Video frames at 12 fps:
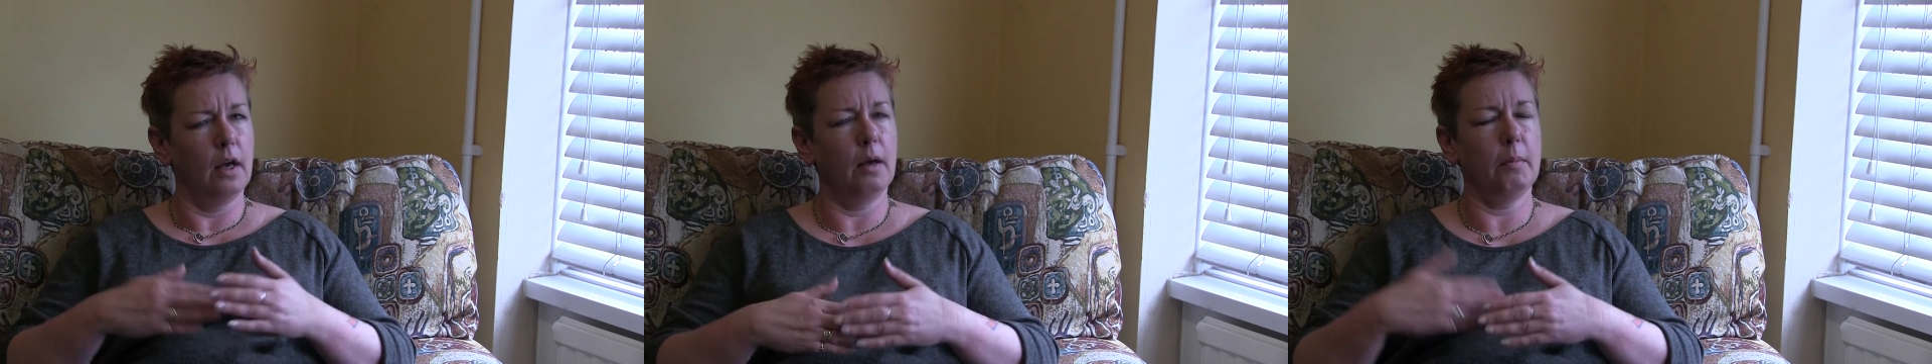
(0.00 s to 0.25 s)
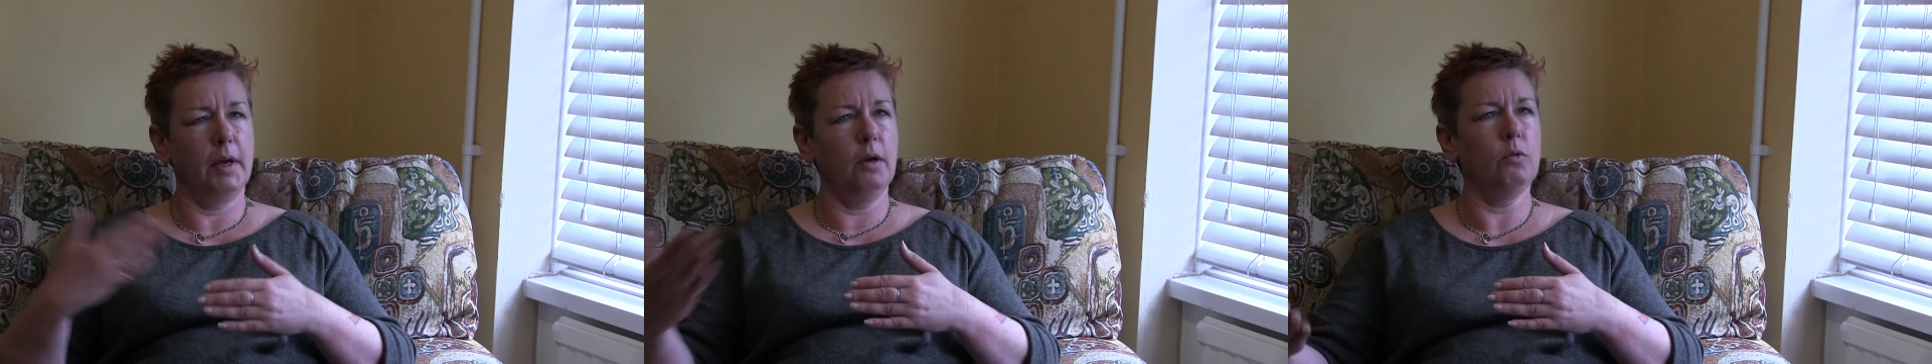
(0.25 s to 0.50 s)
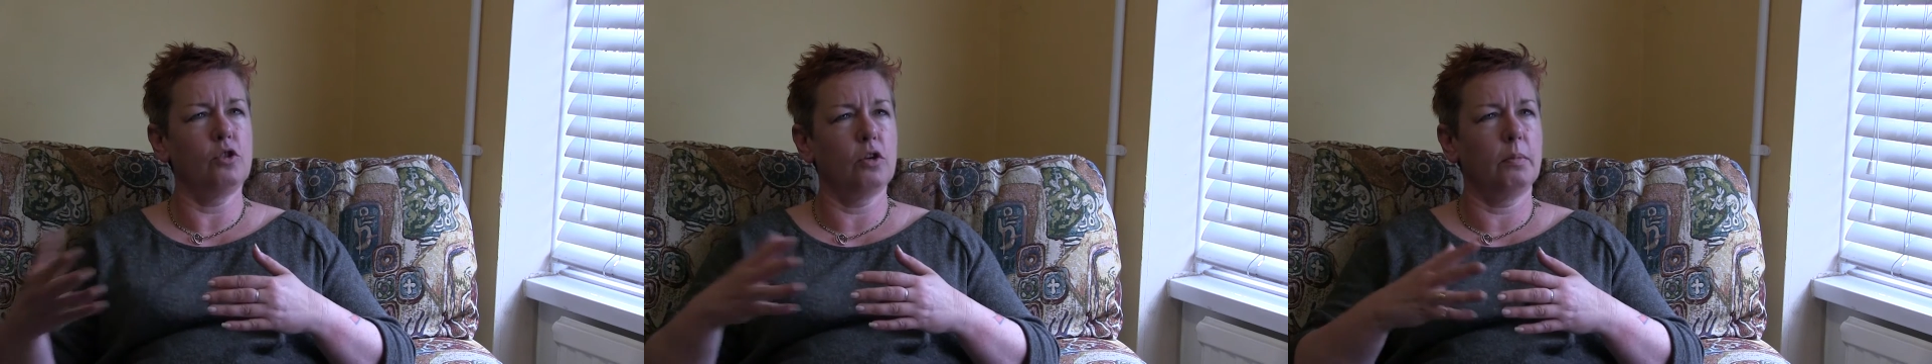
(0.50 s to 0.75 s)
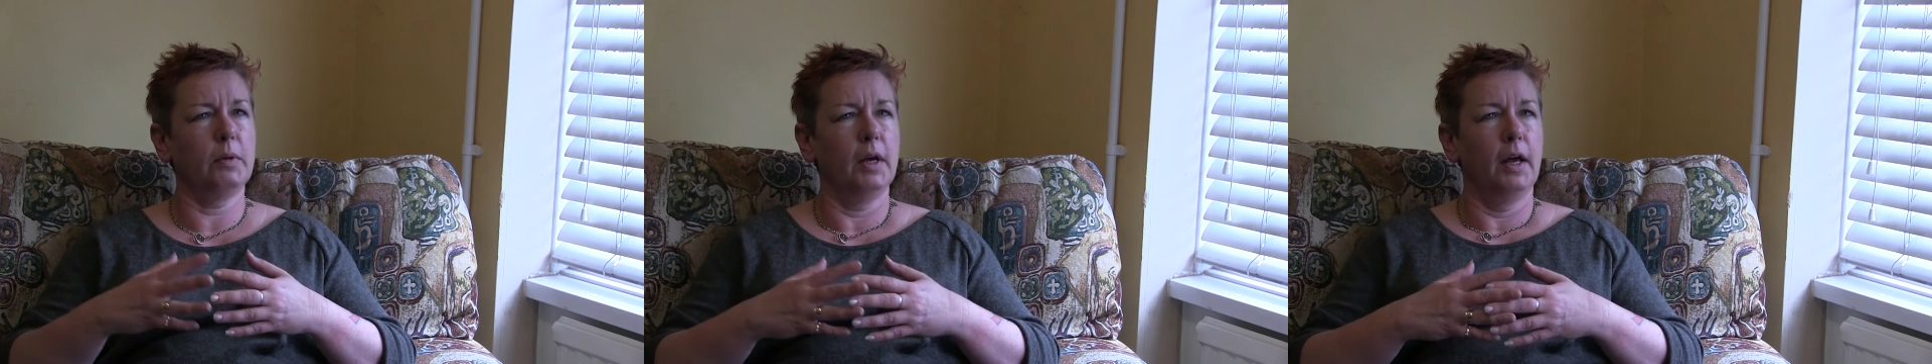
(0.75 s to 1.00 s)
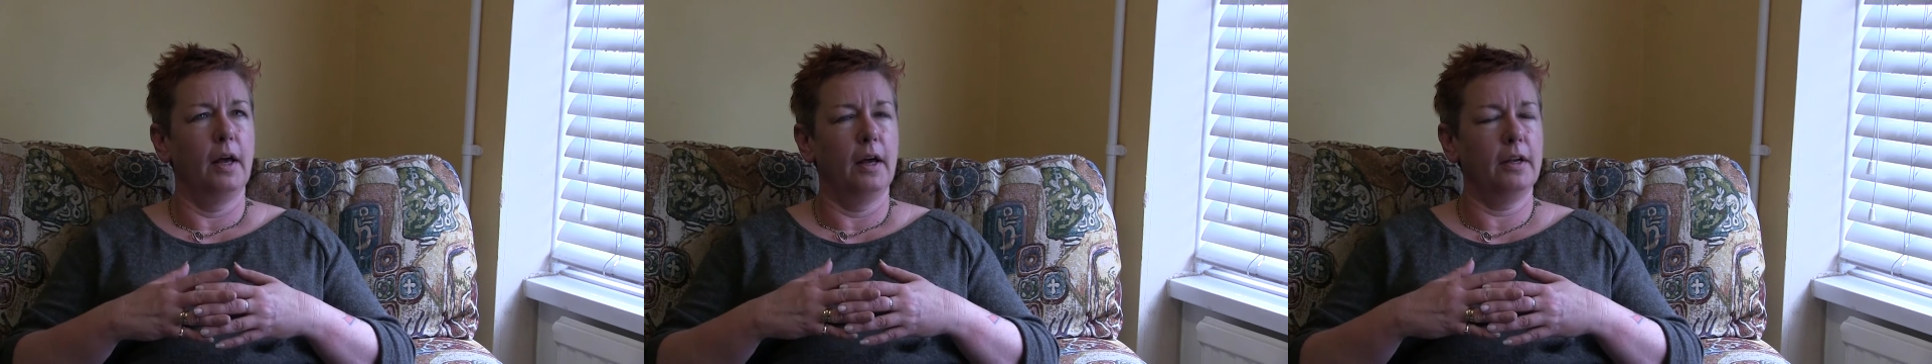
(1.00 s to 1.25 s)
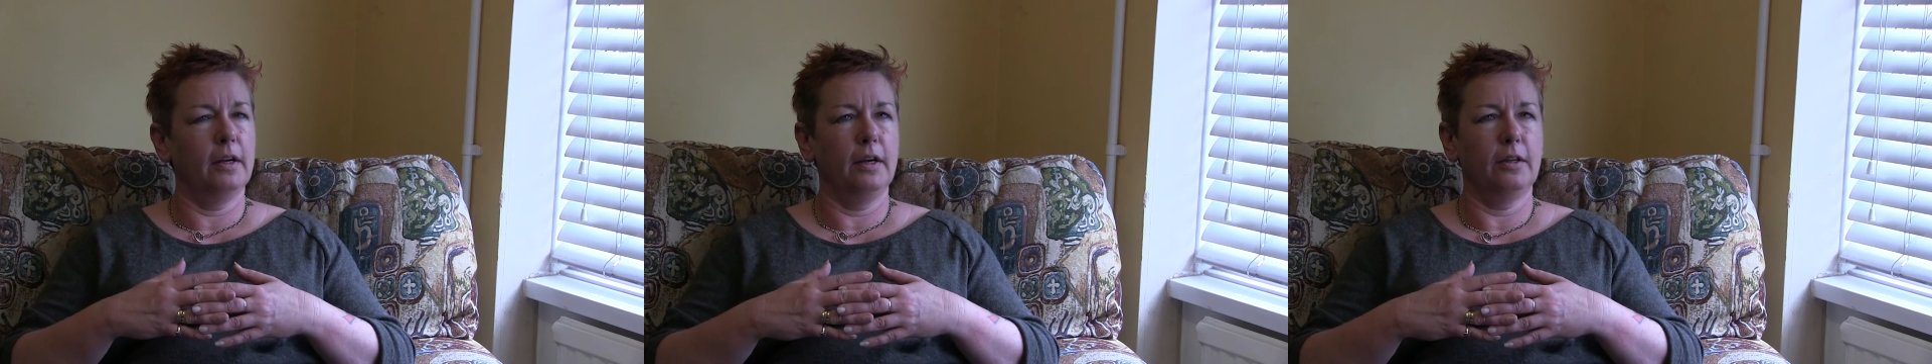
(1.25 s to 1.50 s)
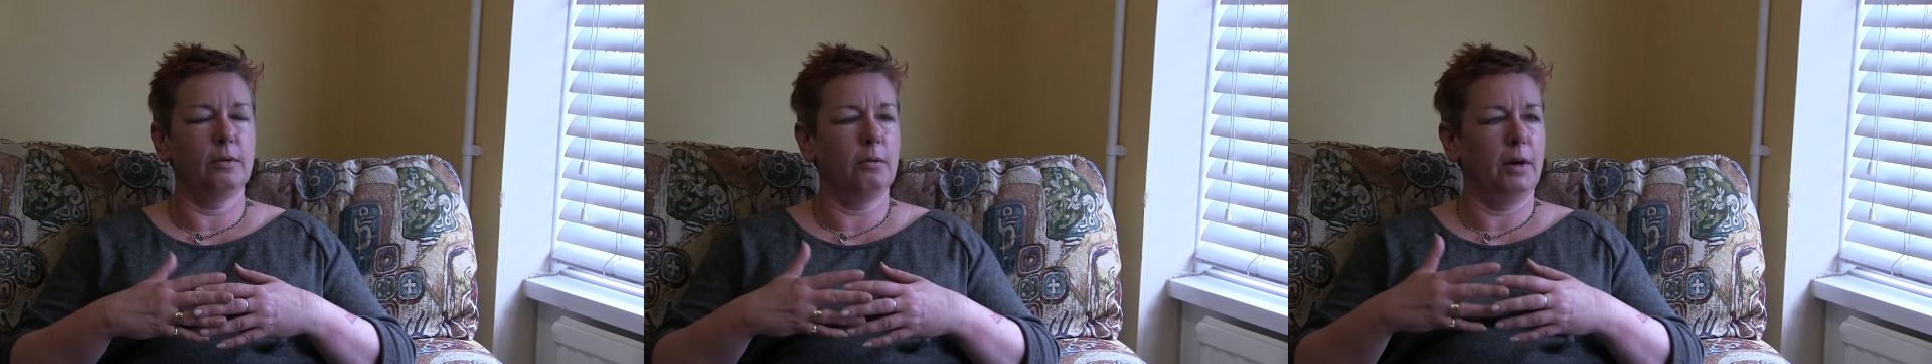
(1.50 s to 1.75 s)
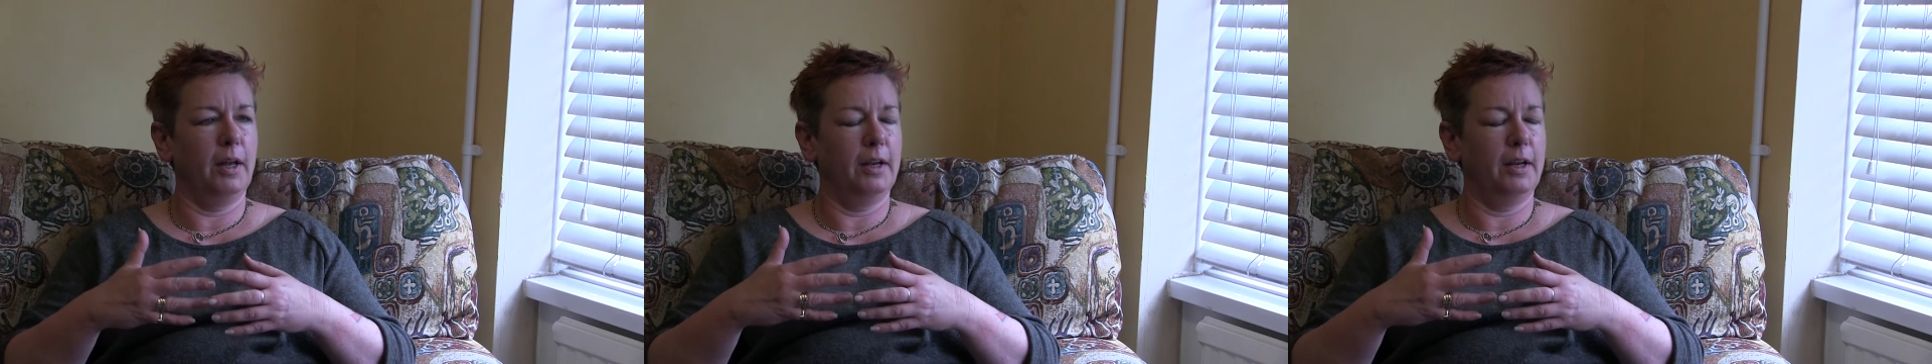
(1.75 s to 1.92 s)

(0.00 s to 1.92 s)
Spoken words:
at my old job, and I thought,